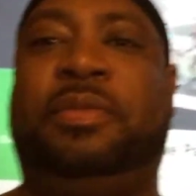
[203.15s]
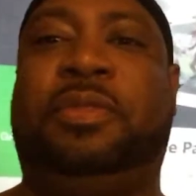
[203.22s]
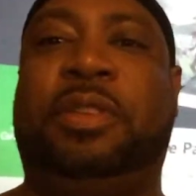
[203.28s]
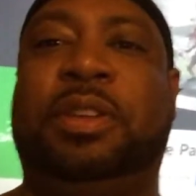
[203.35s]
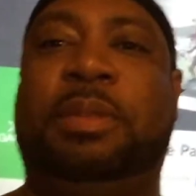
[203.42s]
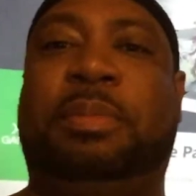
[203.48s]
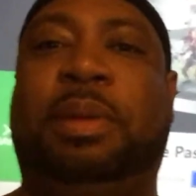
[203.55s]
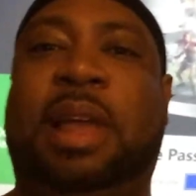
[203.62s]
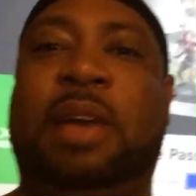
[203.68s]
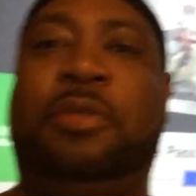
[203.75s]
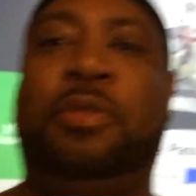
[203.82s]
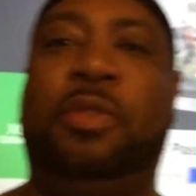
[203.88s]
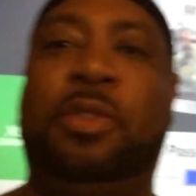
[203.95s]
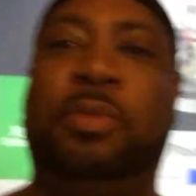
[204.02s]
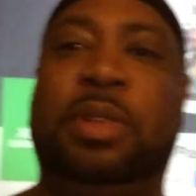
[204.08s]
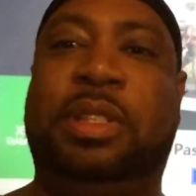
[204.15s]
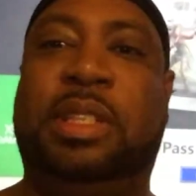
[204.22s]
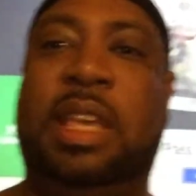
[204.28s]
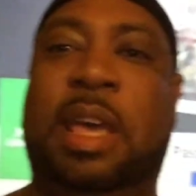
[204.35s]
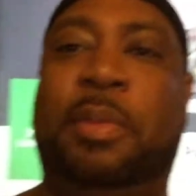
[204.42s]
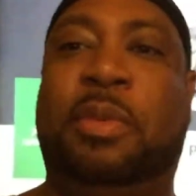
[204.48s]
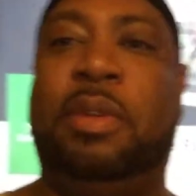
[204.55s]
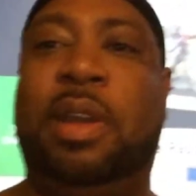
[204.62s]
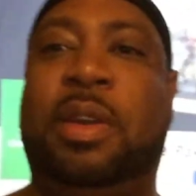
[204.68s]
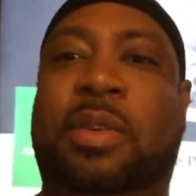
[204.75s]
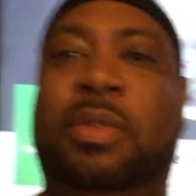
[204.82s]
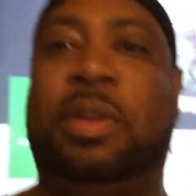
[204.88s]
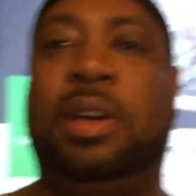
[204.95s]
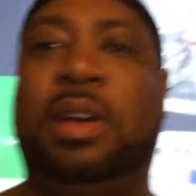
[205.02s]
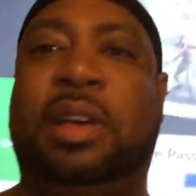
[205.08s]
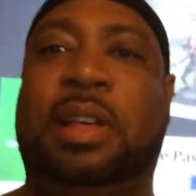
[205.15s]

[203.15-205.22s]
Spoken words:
from the platform this time around,